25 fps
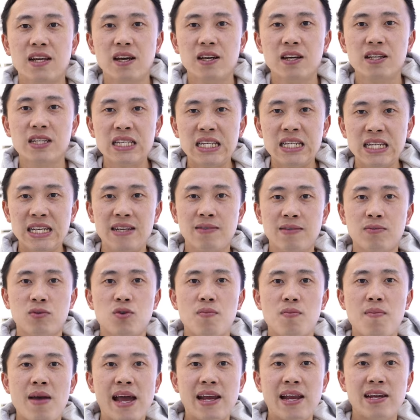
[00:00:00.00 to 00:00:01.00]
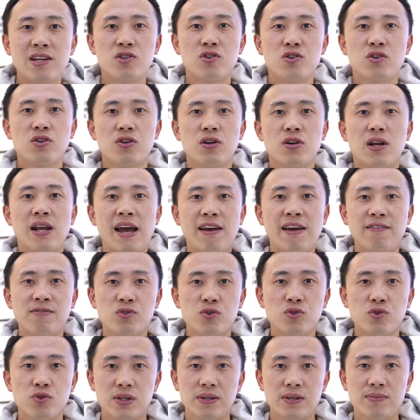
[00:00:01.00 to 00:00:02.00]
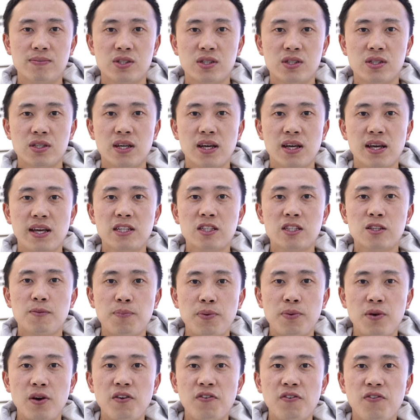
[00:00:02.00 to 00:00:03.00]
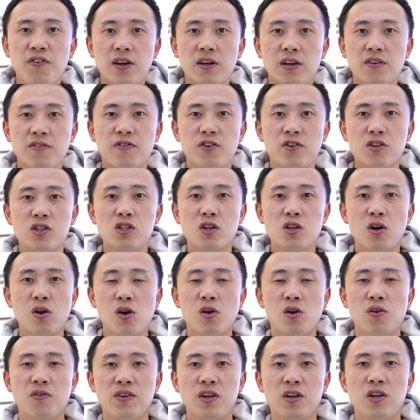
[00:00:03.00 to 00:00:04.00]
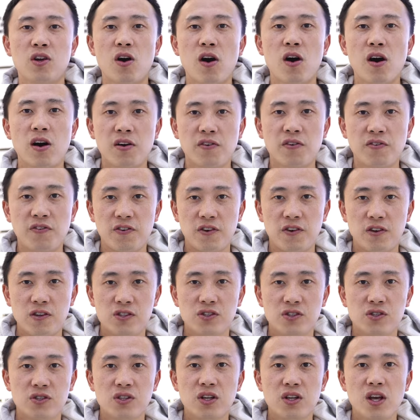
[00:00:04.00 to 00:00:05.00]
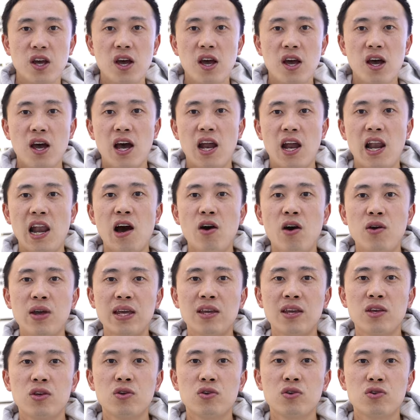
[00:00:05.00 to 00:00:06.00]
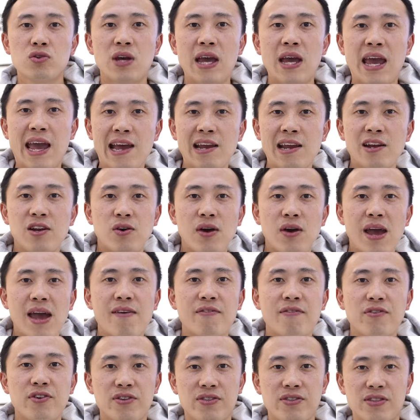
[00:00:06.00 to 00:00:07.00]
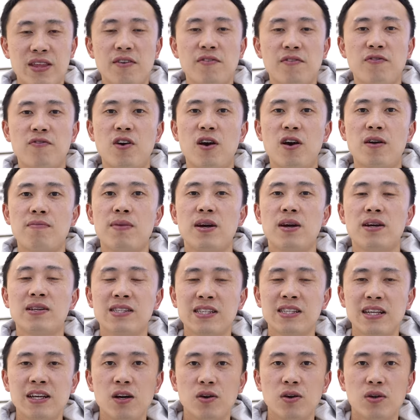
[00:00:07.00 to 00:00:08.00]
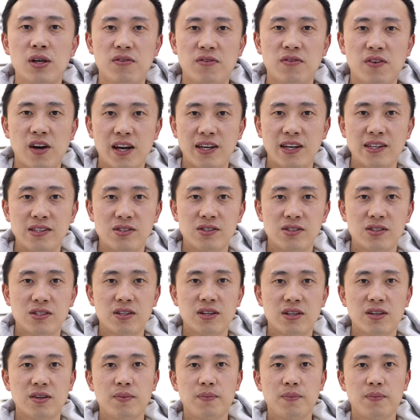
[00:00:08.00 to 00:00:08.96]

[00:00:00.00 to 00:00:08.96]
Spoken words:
a team to manage your live streams. It's perfect for solo videographers, allowing you to handle everything from a single device.